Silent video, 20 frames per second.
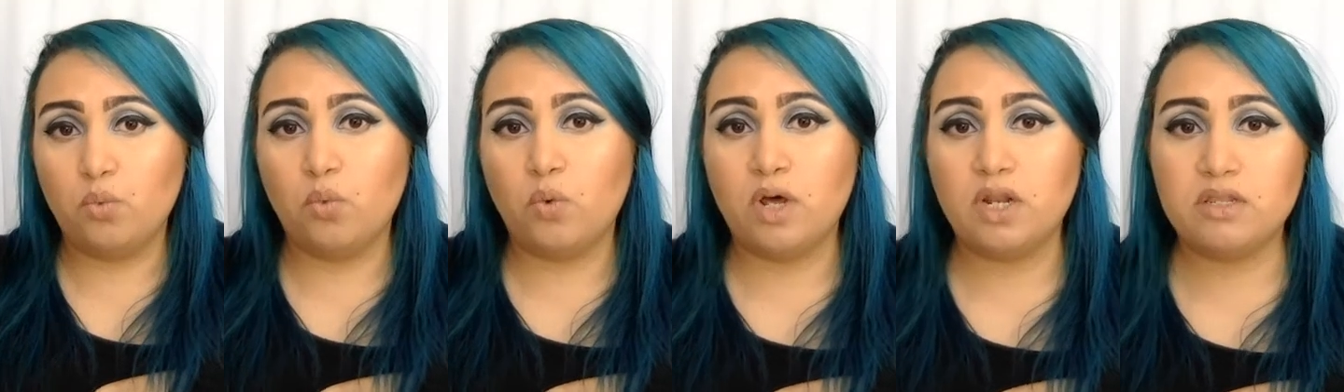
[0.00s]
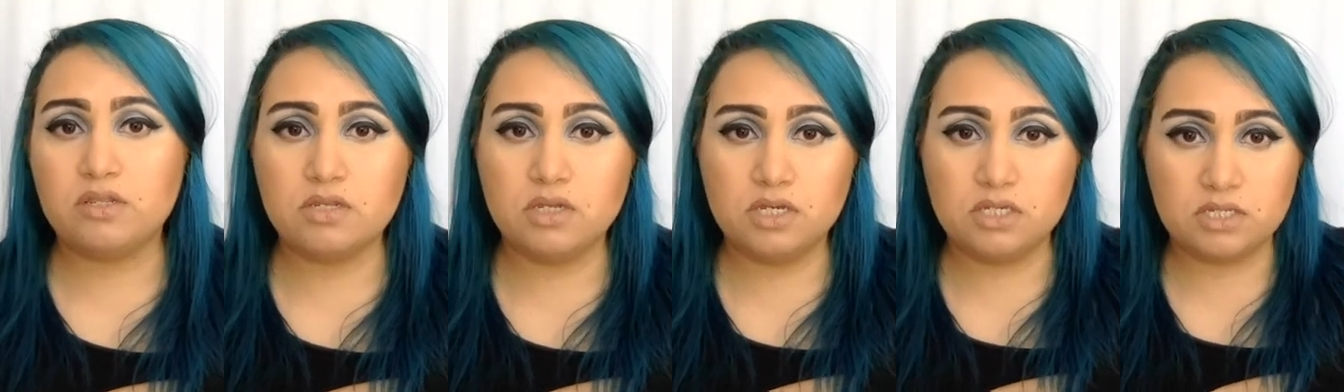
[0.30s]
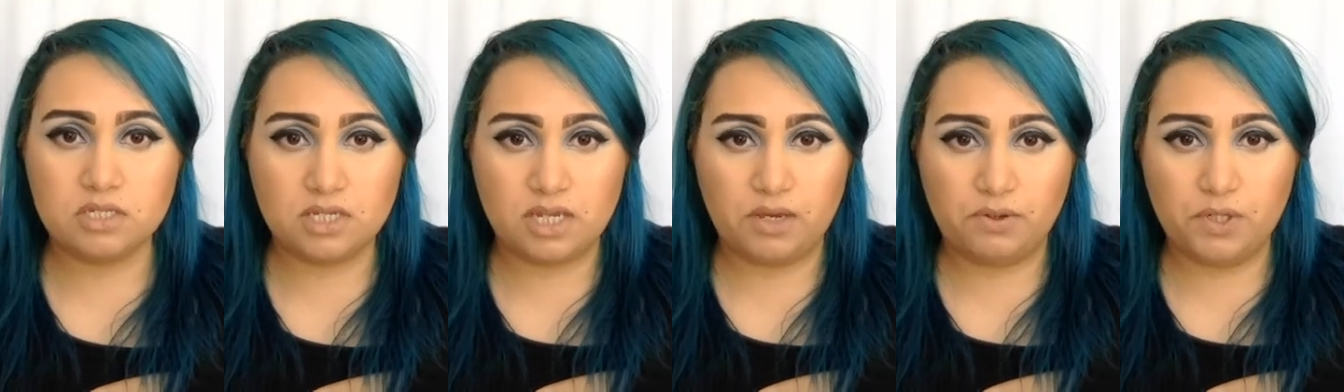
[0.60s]
what is
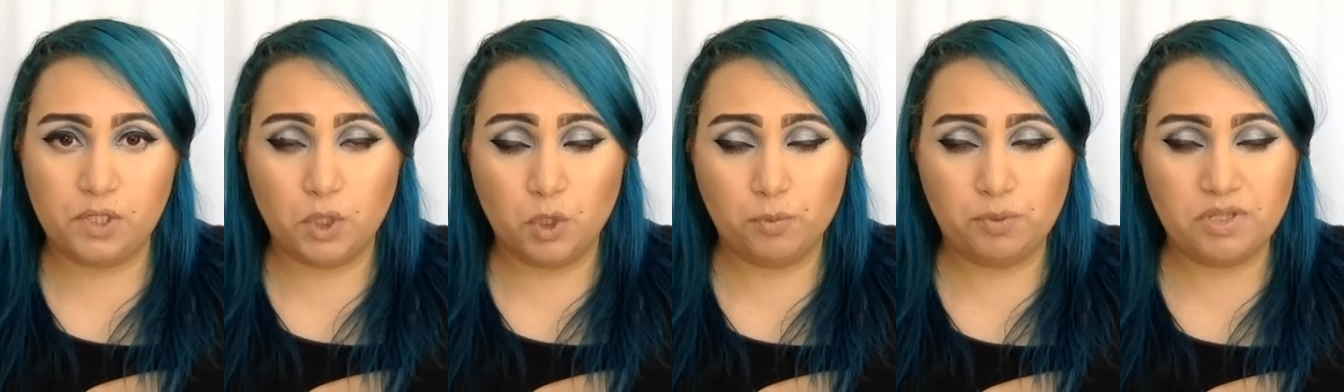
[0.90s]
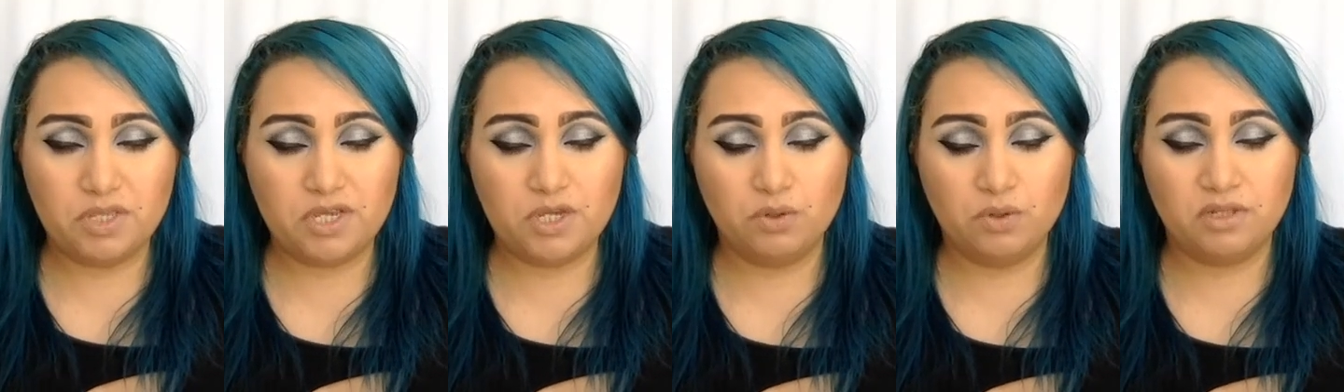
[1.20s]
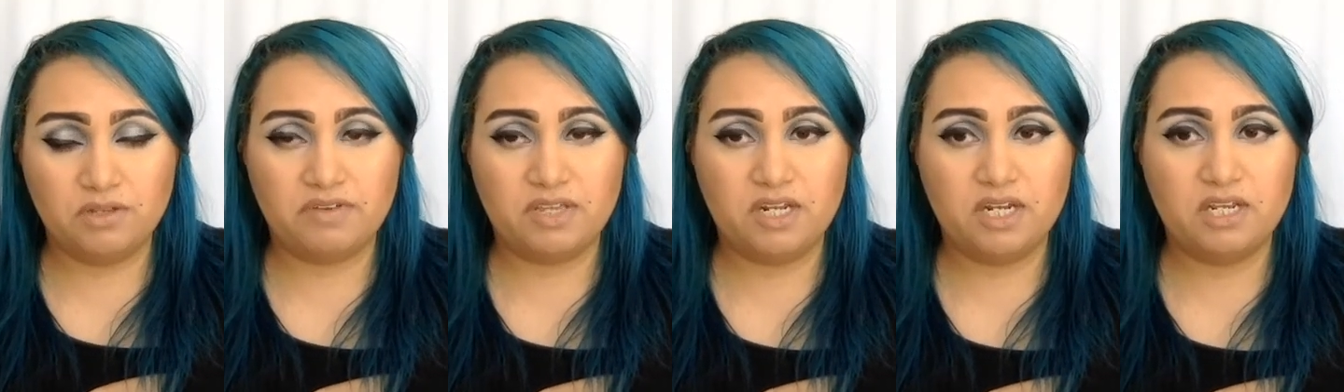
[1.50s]
the county grouping that you live in,